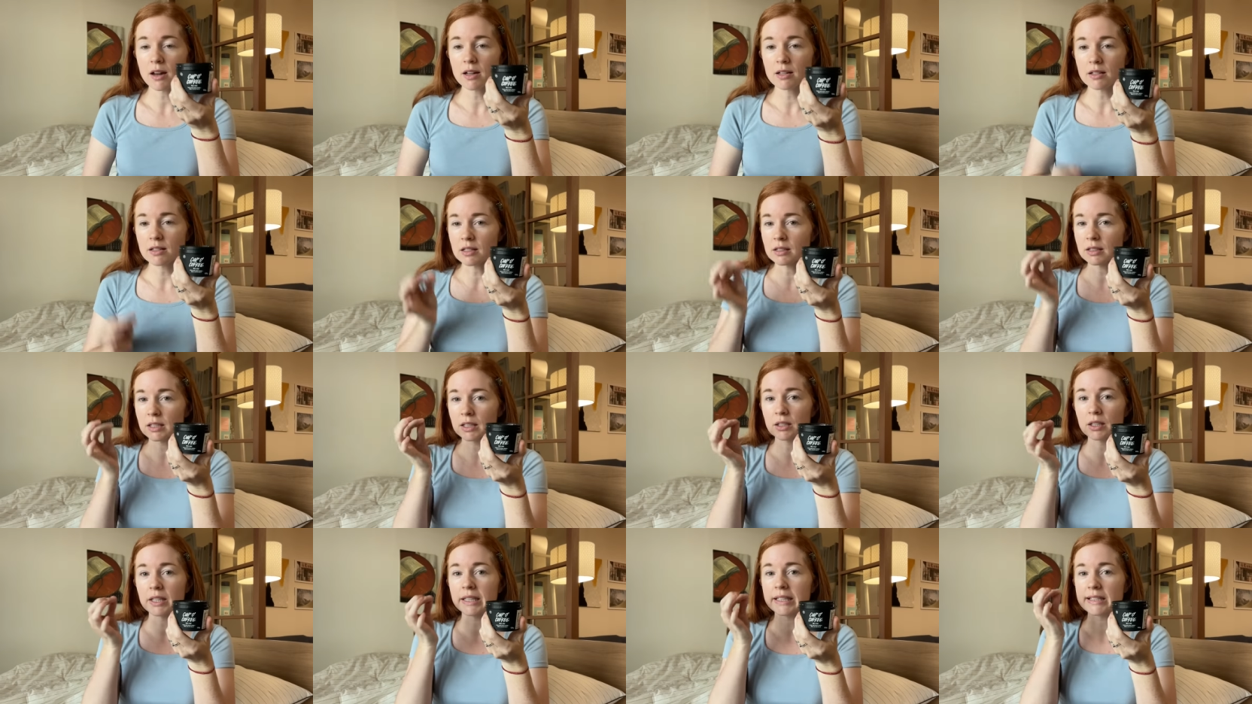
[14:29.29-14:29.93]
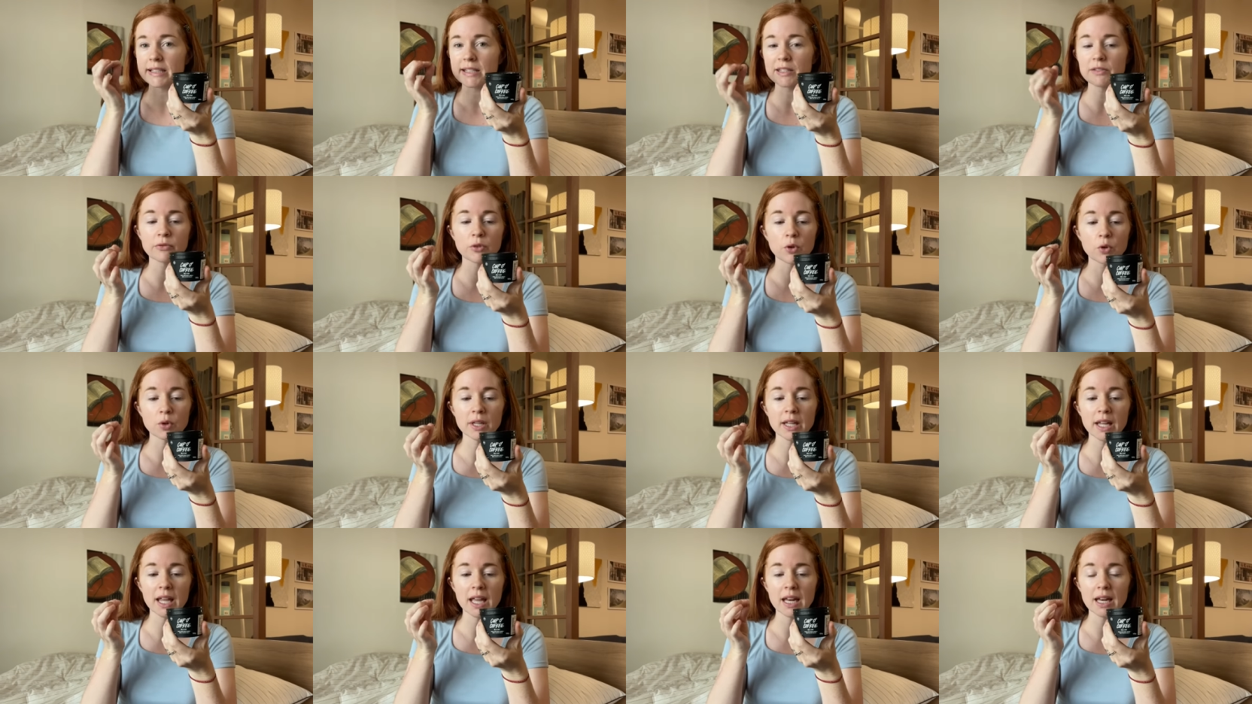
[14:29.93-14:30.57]
It's a little
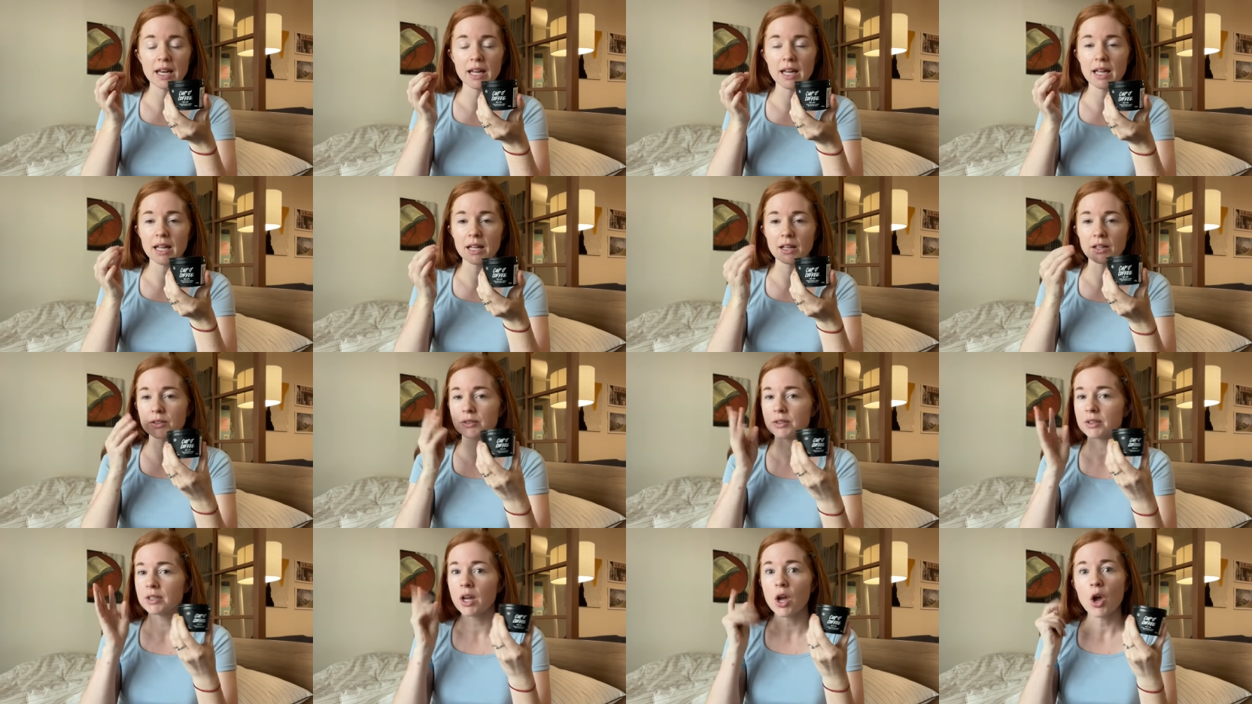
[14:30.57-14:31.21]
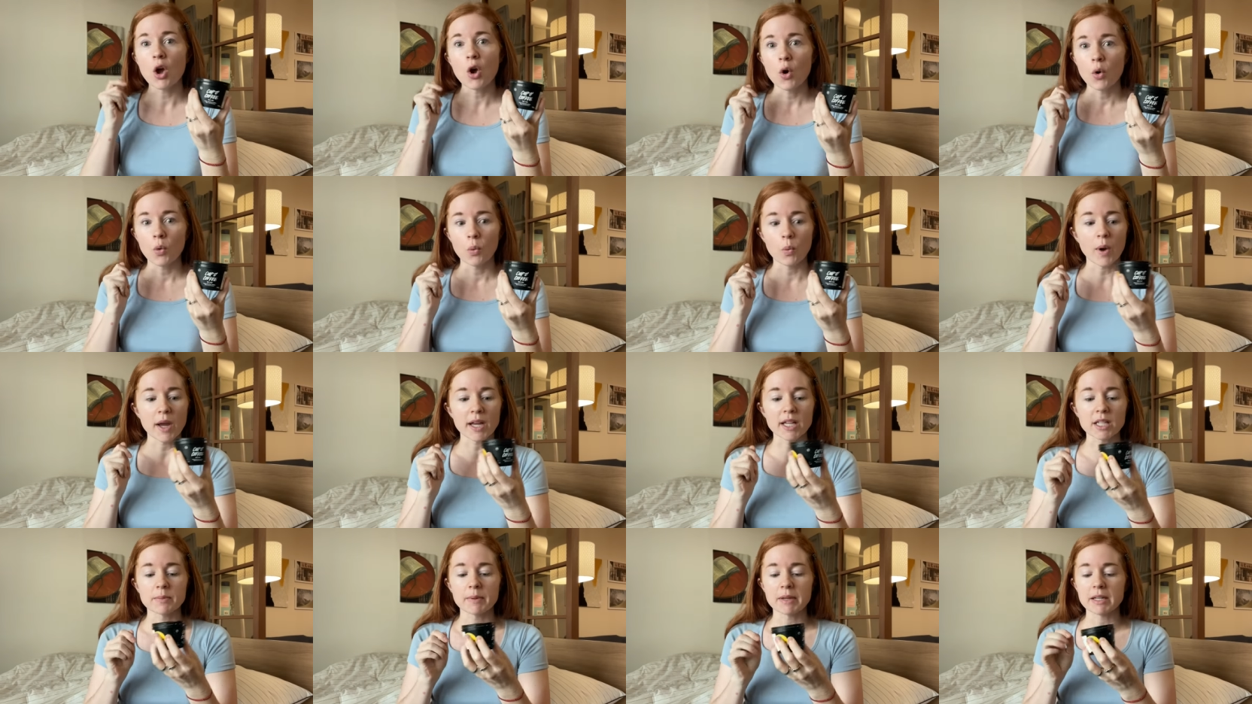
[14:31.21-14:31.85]
exfoliating,
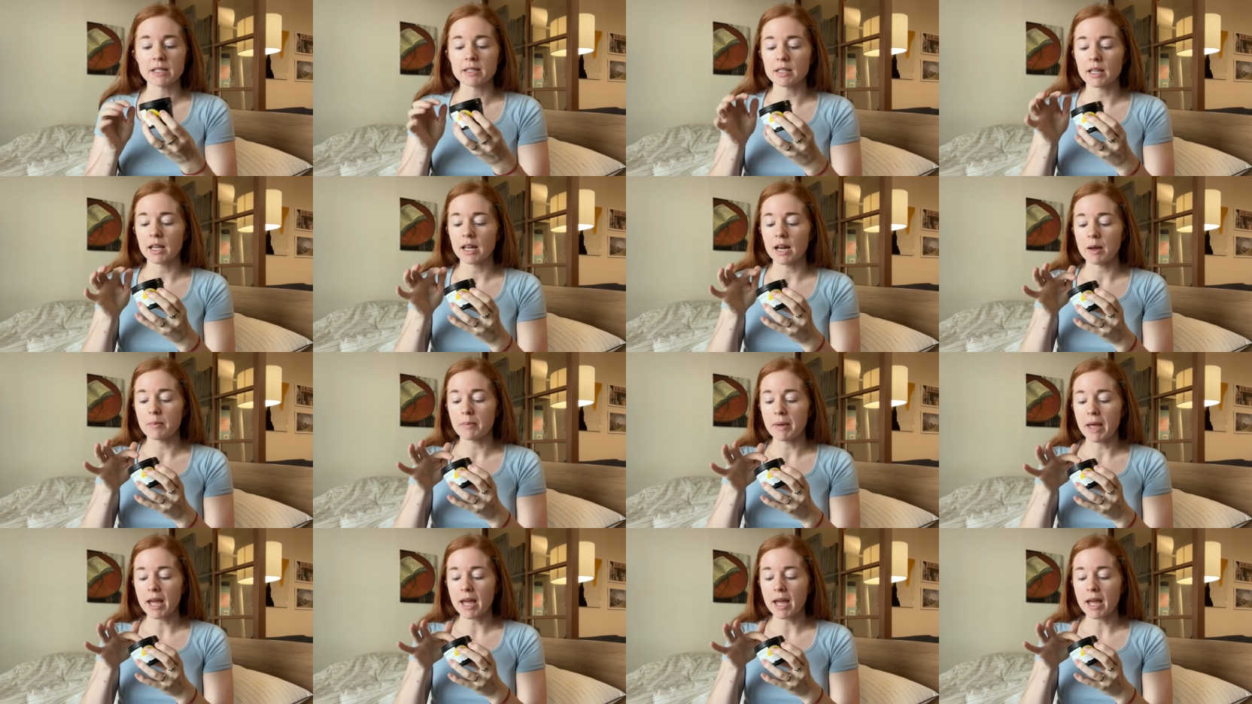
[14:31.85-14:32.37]
wakes my skin up.